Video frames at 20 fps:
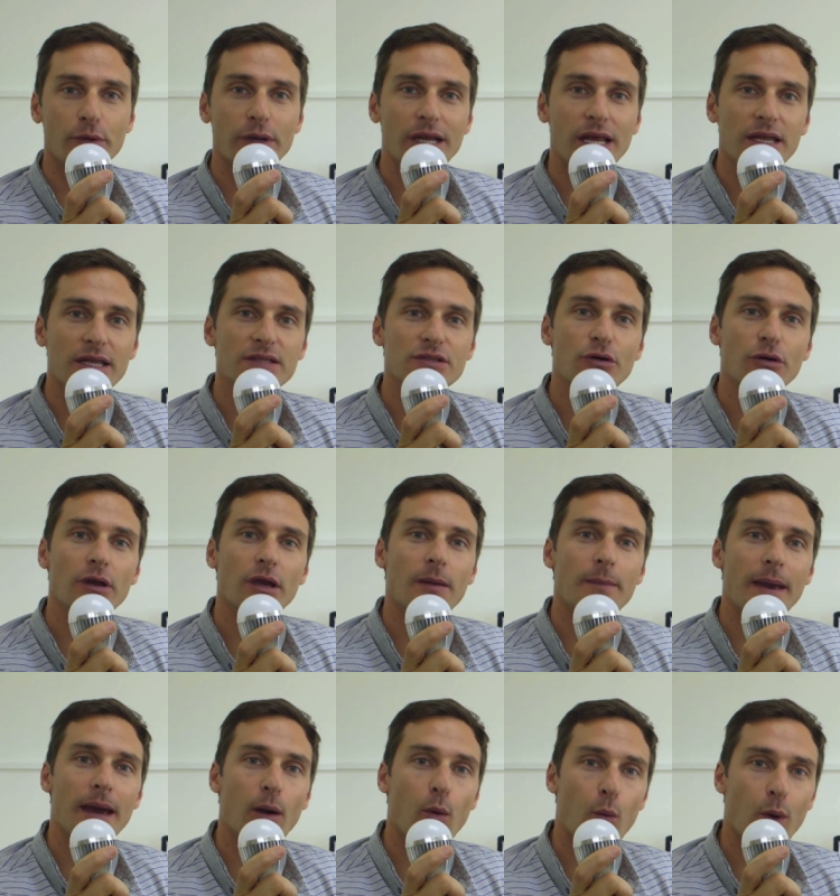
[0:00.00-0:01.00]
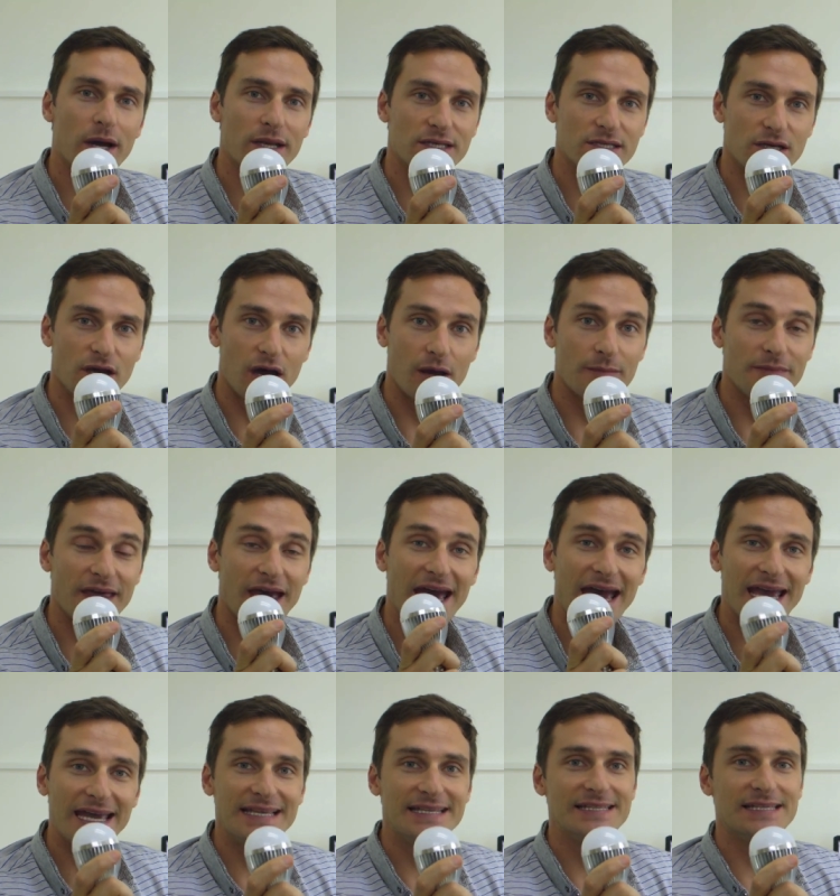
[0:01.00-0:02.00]
we're really only talking about one type, the
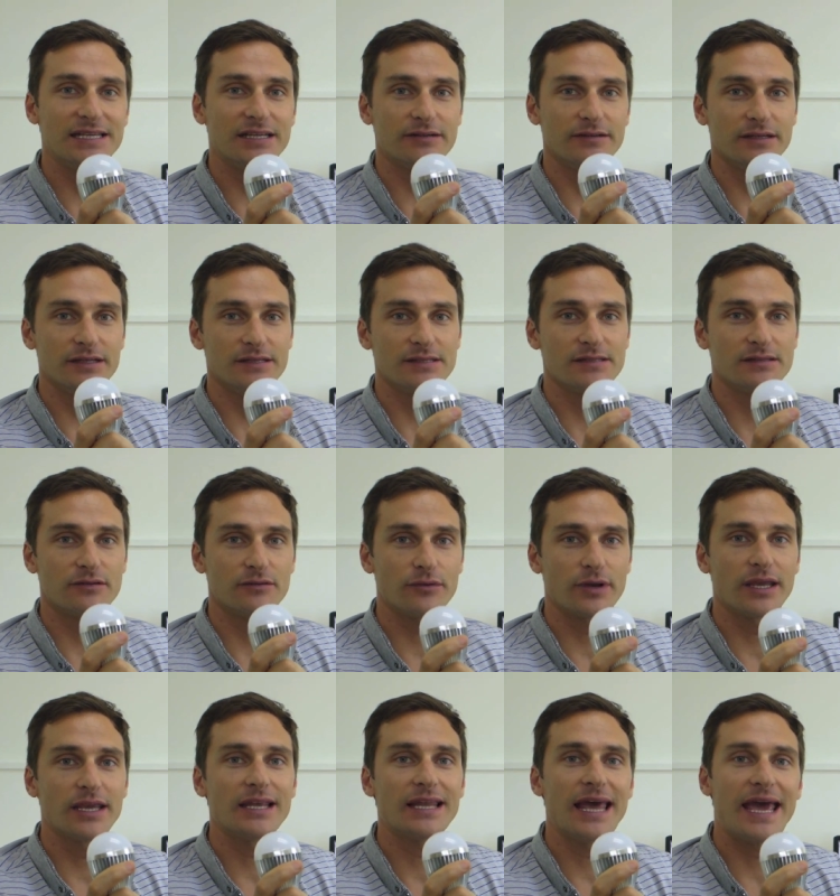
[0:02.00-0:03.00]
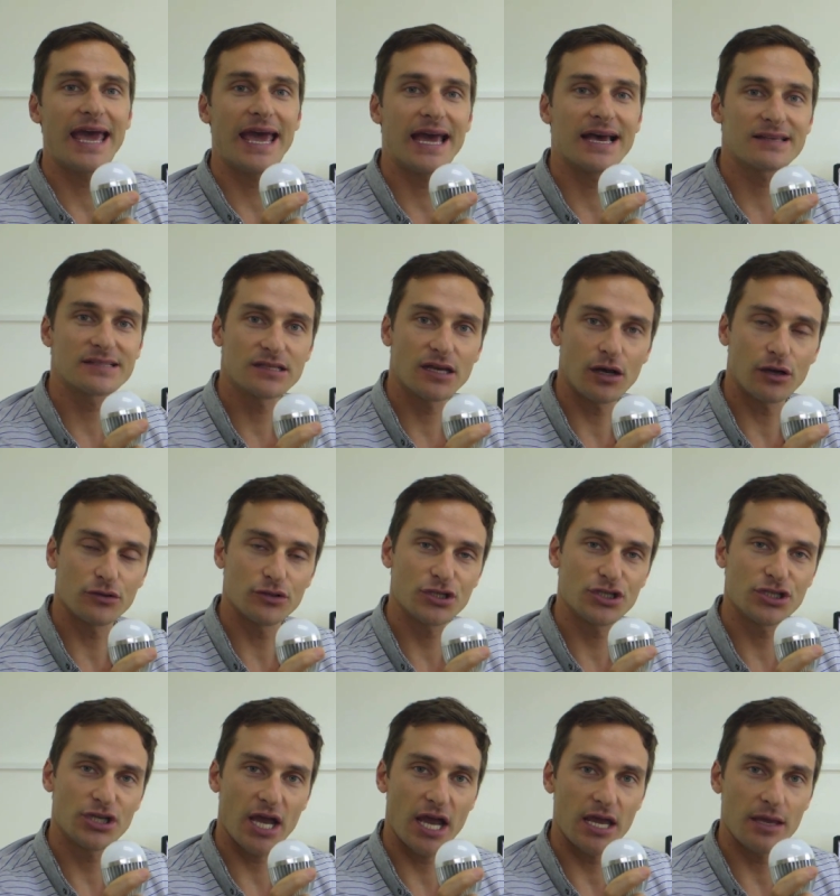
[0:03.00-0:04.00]
A series, the regular household
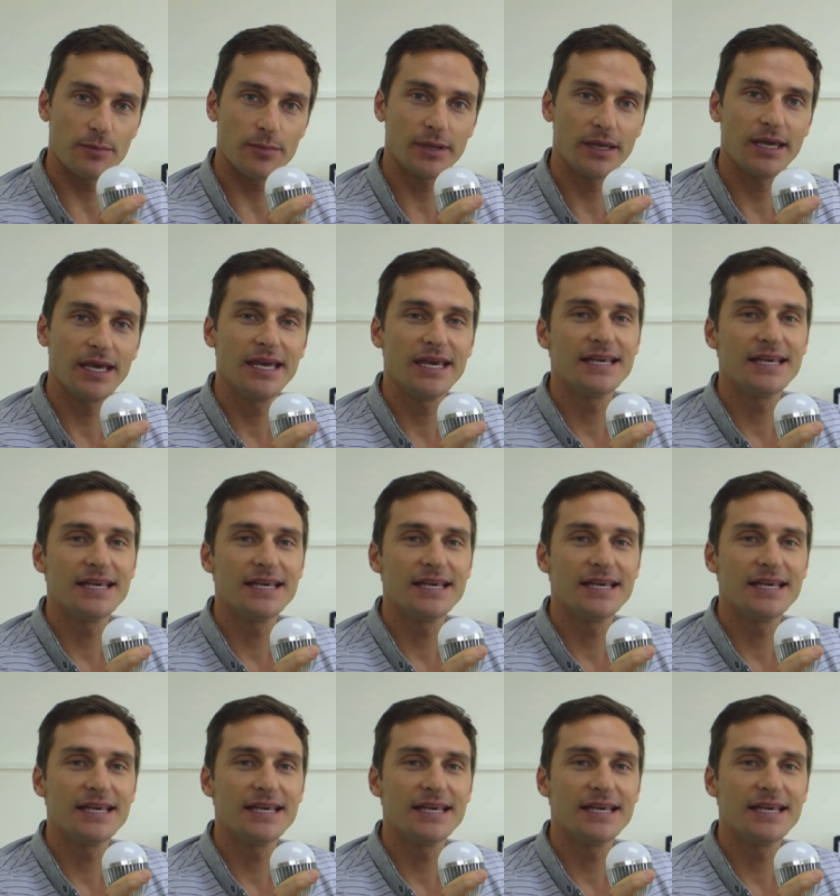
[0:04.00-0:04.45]
shape.